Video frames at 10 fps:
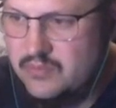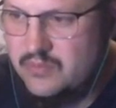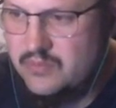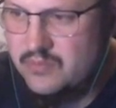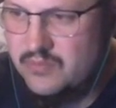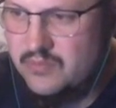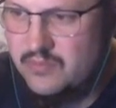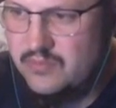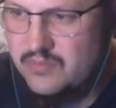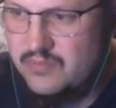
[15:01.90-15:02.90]

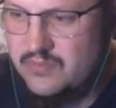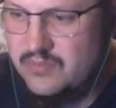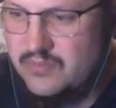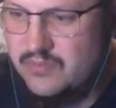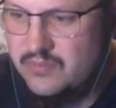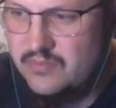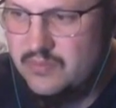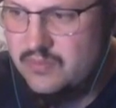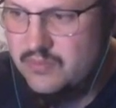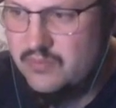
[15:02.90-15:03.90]

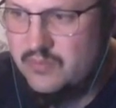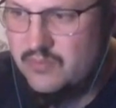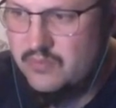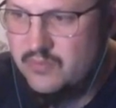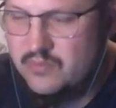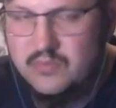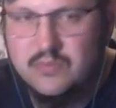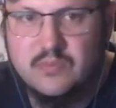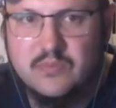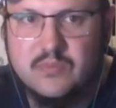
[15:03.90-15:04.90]

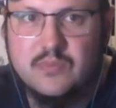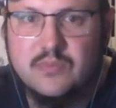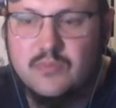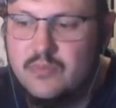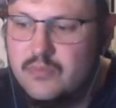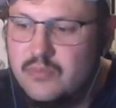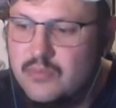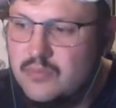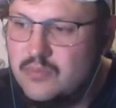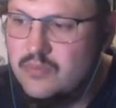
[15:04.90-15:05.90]

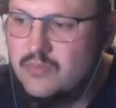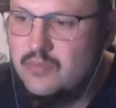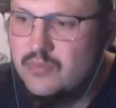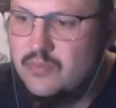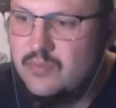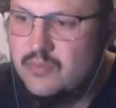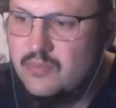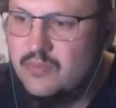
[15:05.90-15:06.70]
[no speech]